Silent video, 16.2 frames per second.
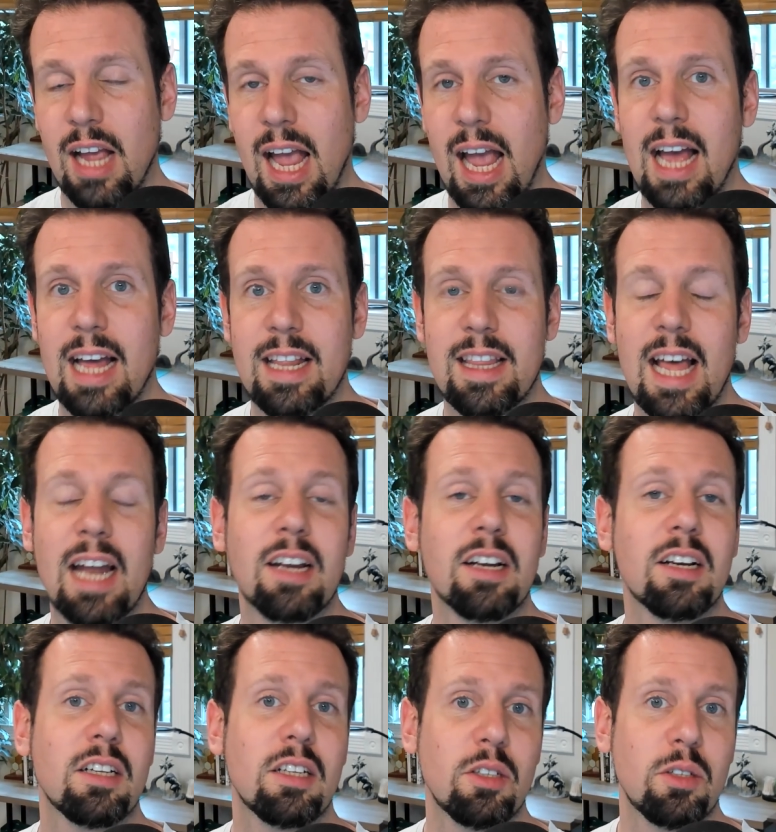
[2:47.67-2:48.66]
And that
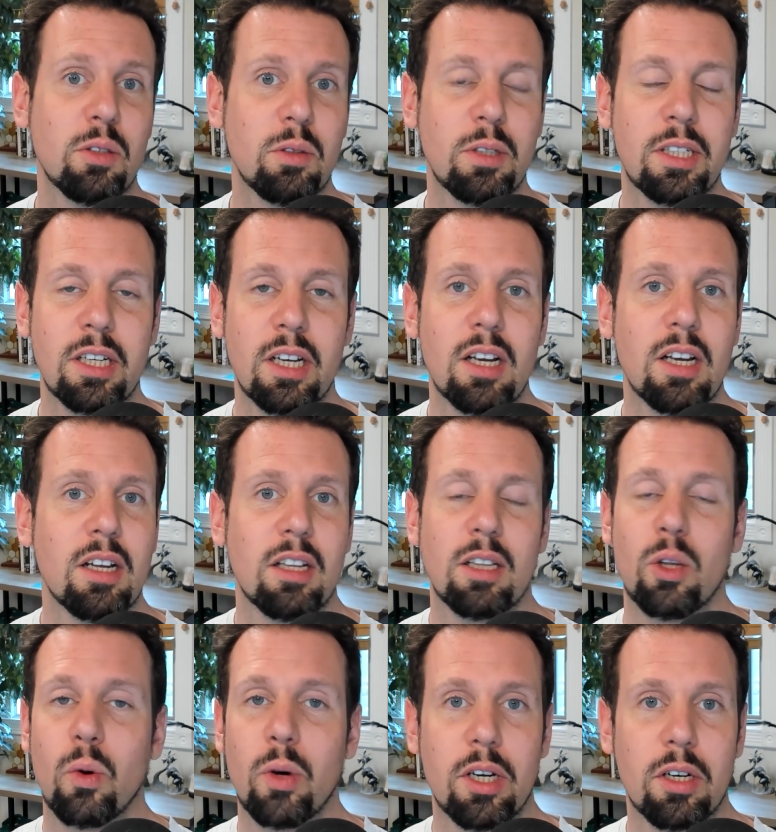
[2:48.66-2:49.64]
includes
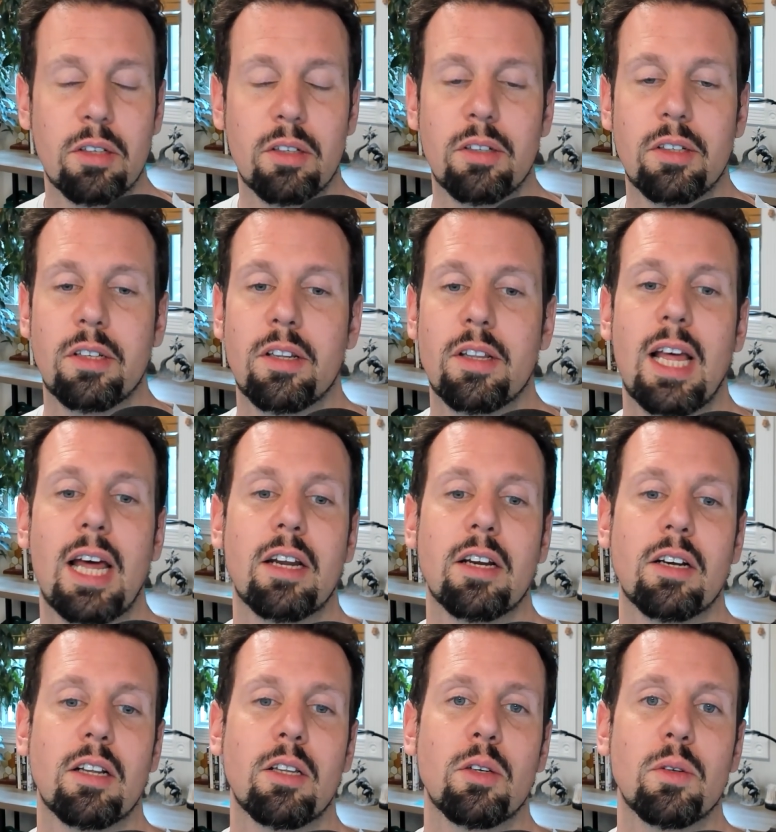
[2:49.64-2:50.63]
lawyers, that
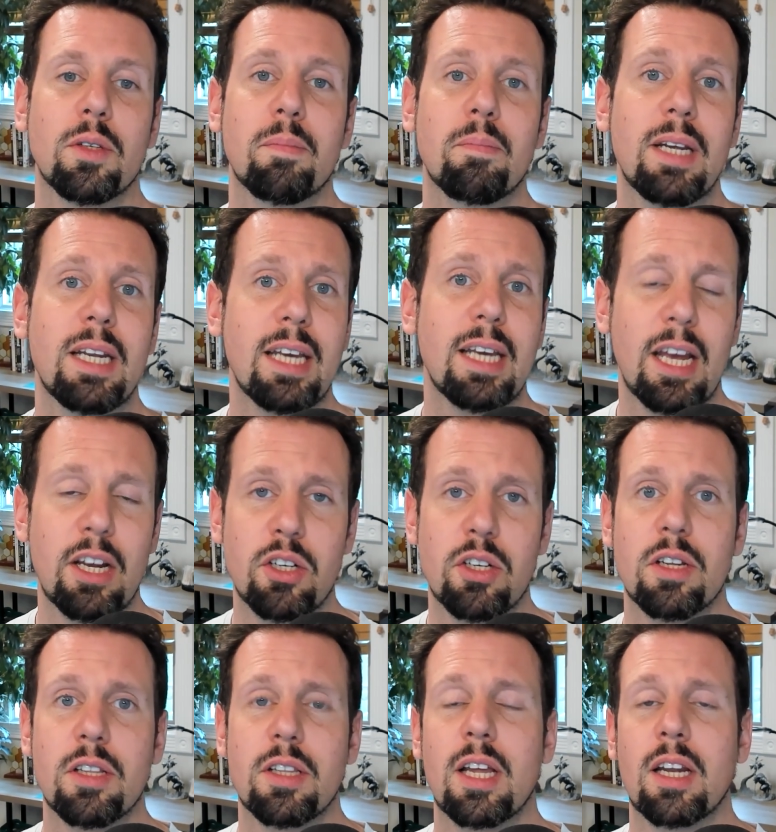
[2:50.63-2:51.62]
includes
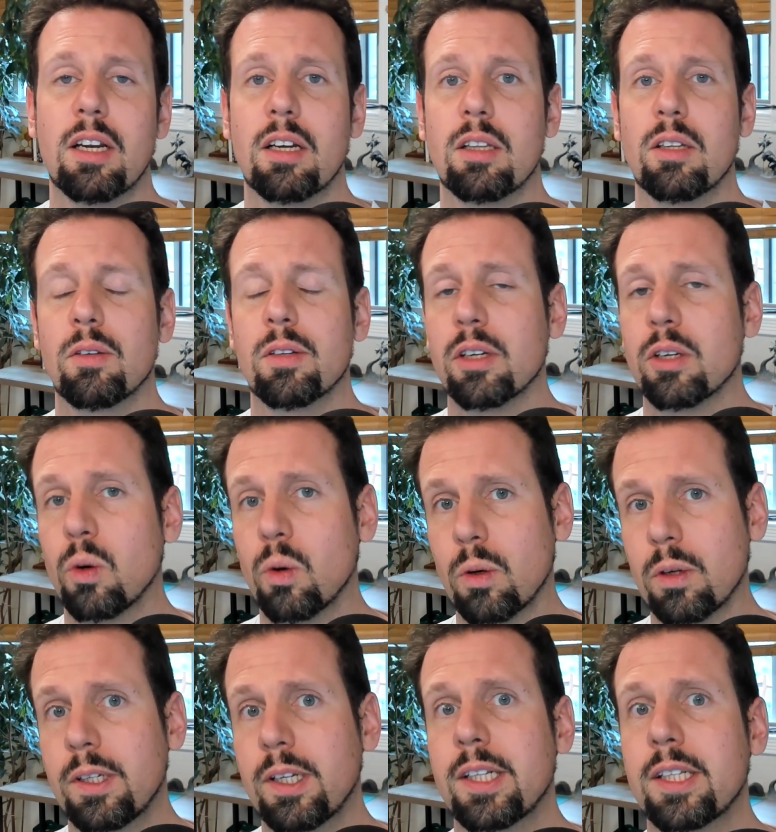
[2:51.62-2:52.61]
mediation, that includes the
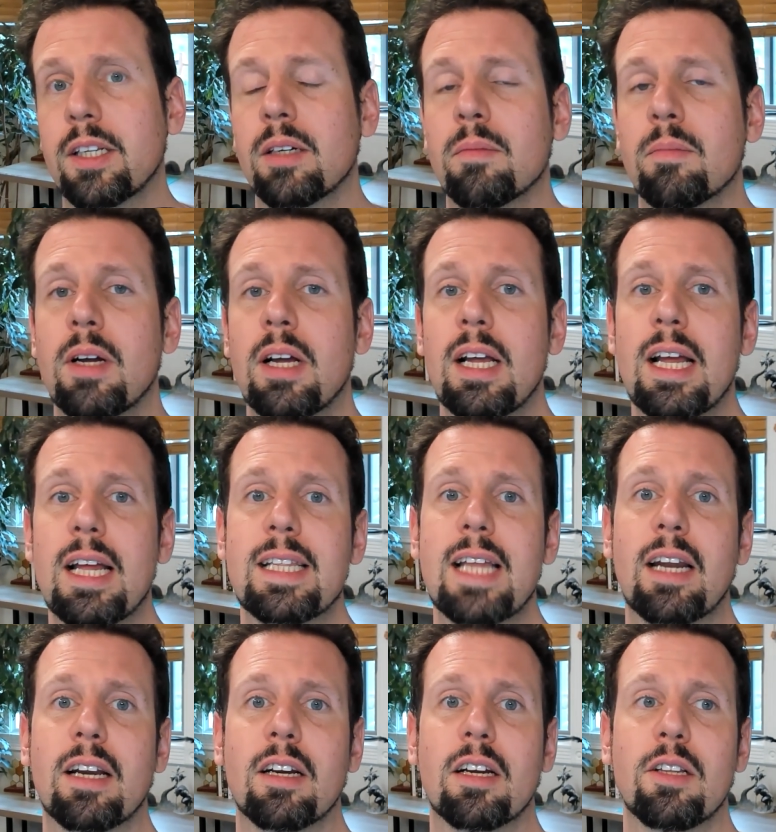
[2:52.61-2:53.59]
court system,
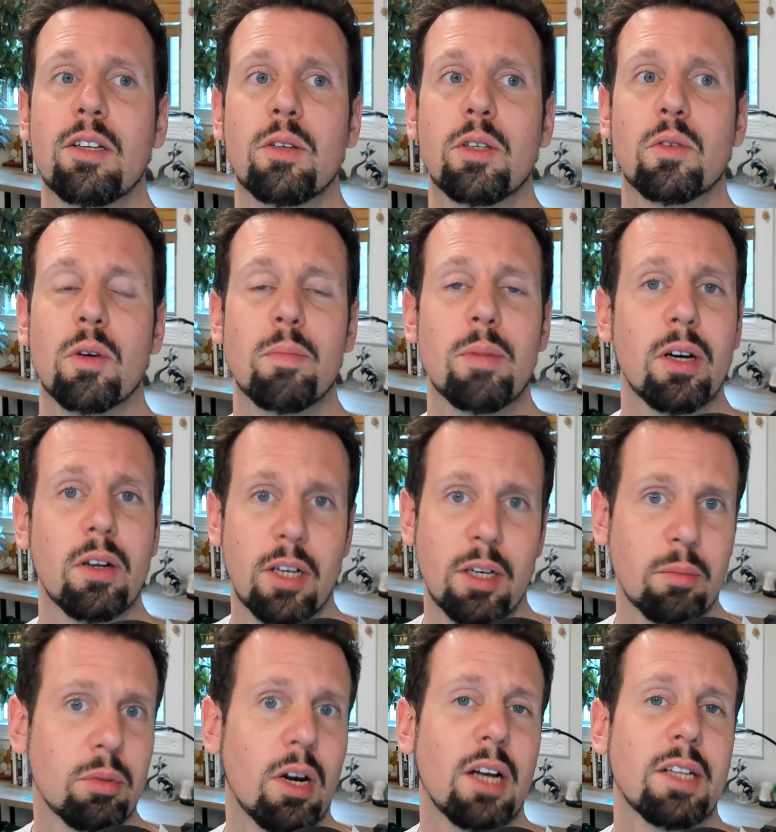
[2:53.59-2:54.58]
that includes
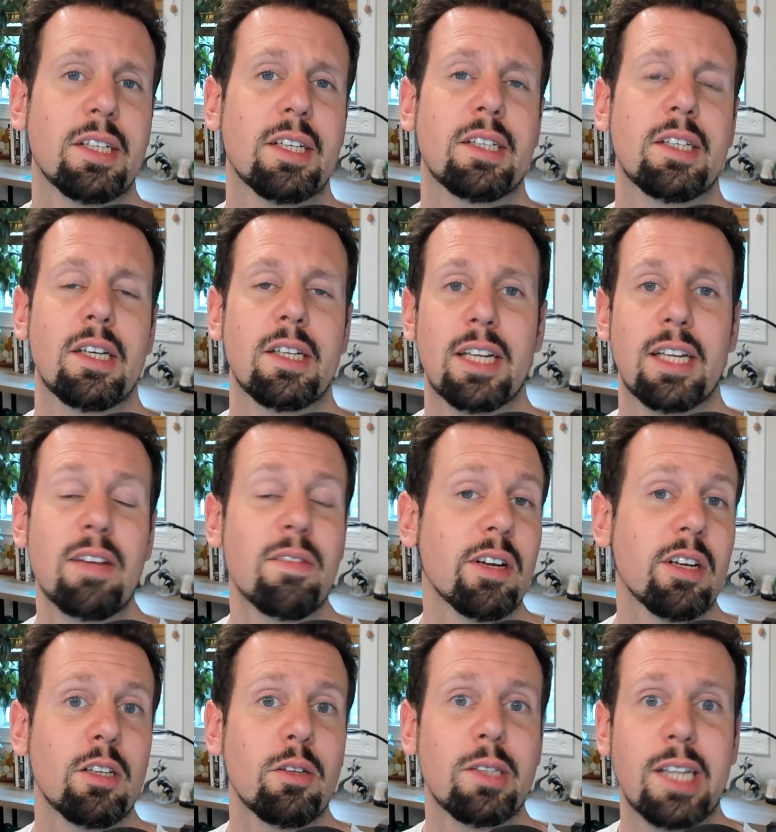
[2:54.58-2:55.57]
rebuilding processes. It even
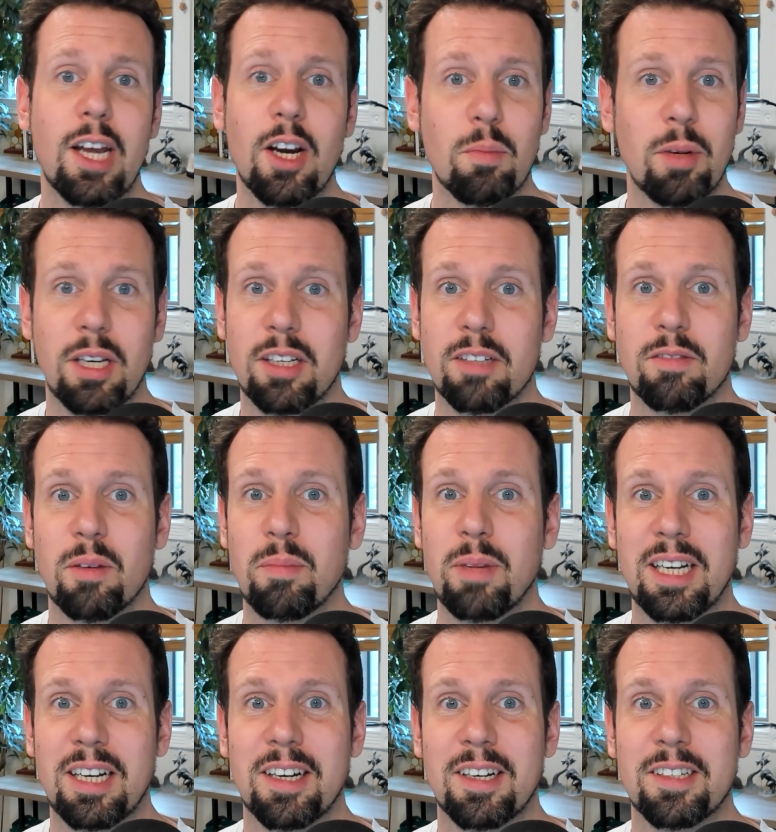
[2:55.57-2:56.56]
includes therapy, if I'm
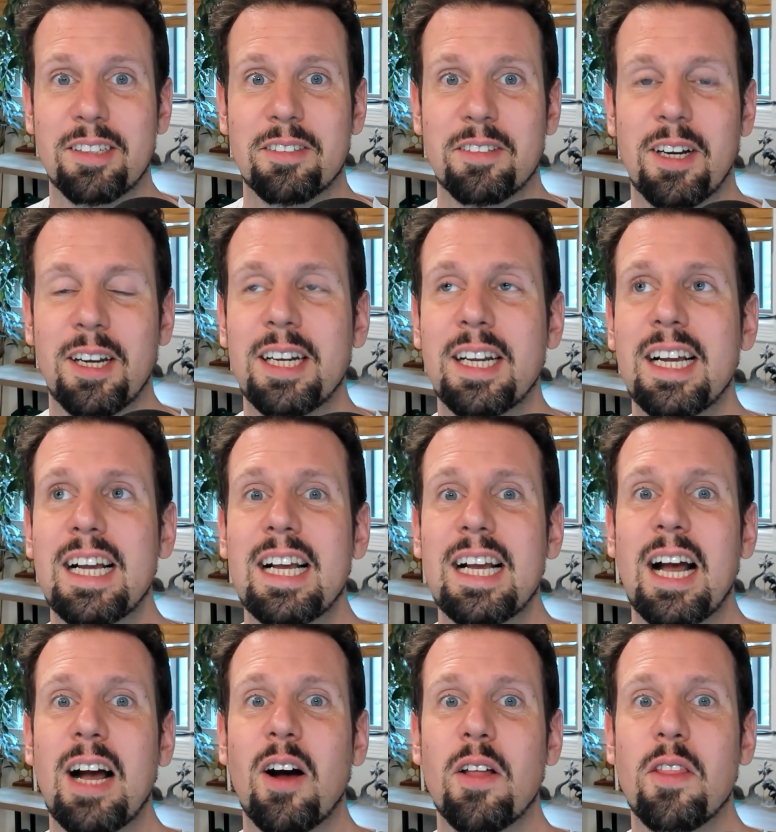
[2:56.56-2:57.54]
being honest, right?
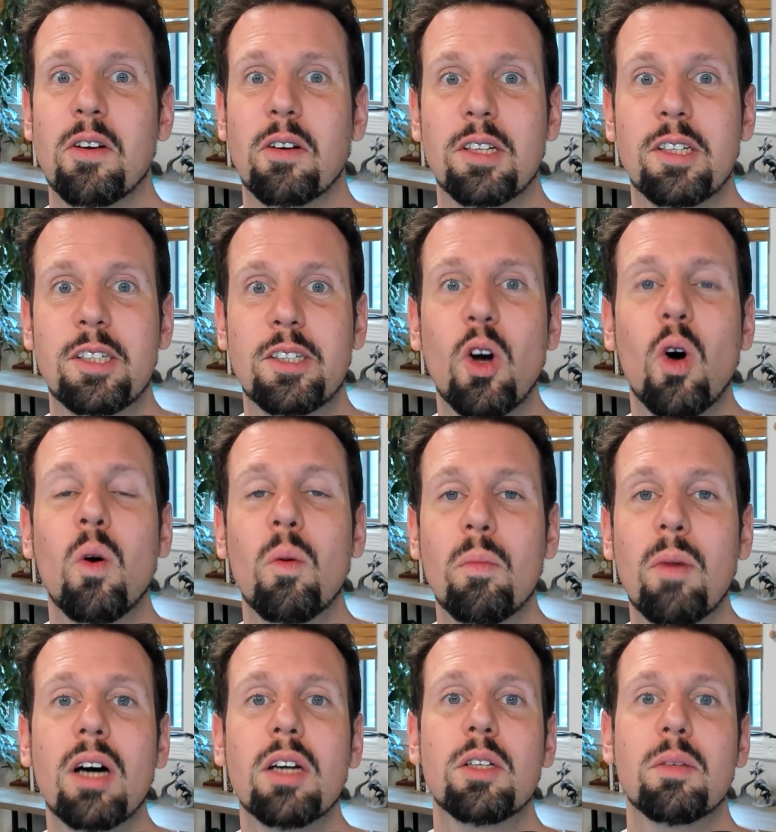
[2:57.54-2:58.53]
There's so
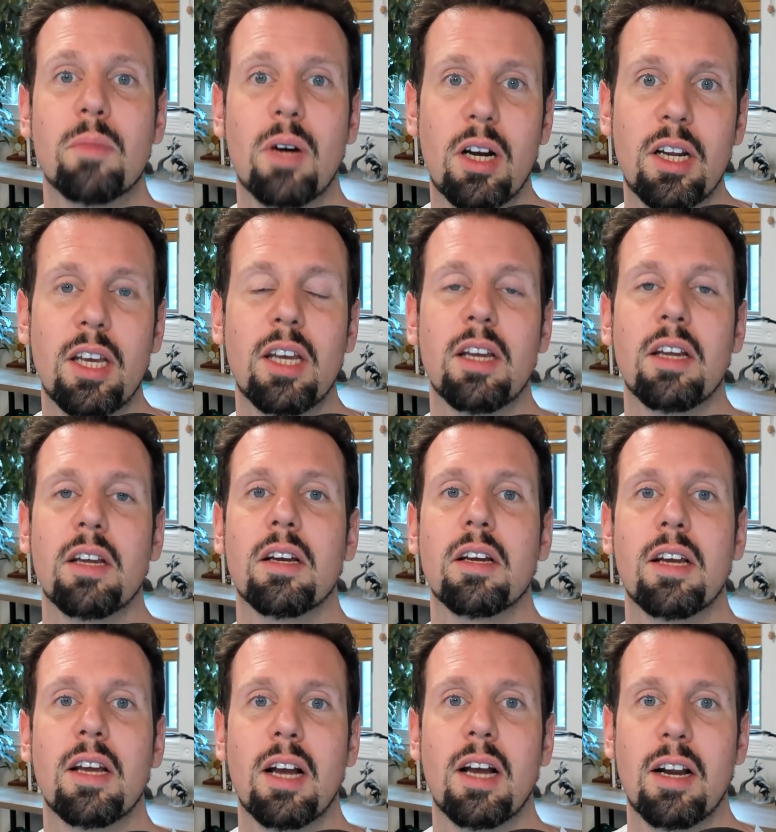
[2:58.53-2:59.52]
much money
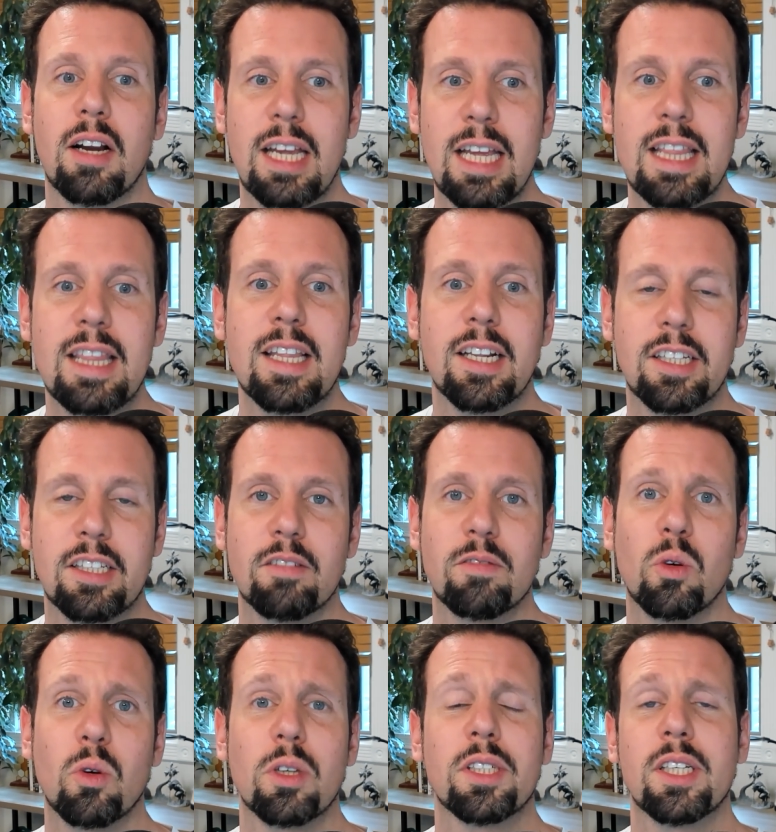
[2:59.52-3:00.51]
in this
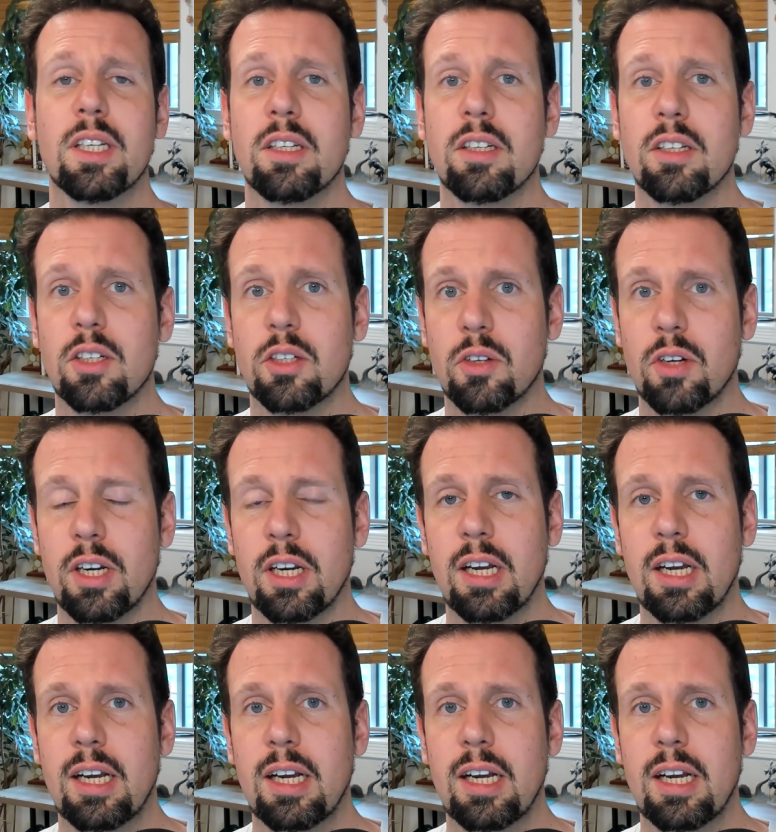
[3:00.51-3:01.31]
divorce industry.